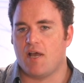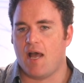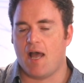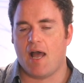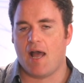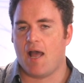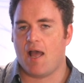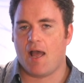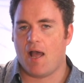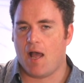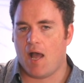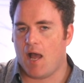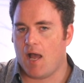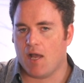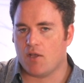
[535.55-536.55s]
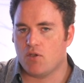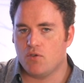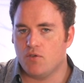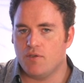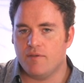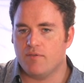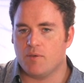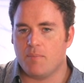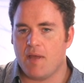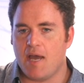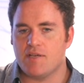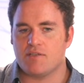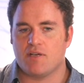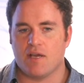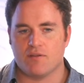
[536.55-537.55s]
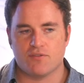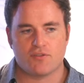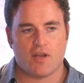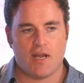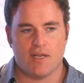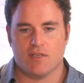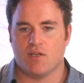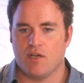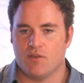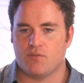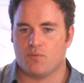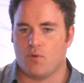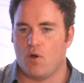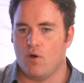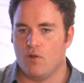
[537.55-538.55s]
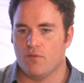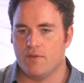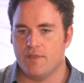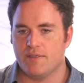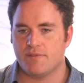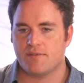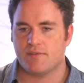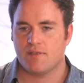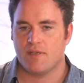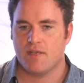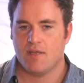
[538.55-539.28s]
I couldn't even imagine how this guy had gone through all this,